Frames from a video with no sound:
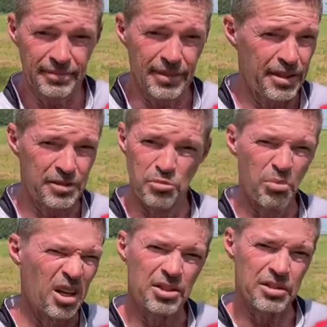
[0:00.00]
That's as
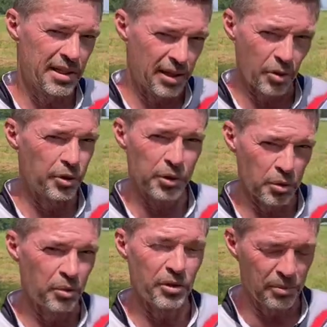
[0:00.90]
much as I know to
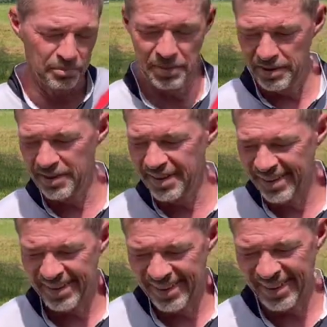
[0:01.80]
do with them.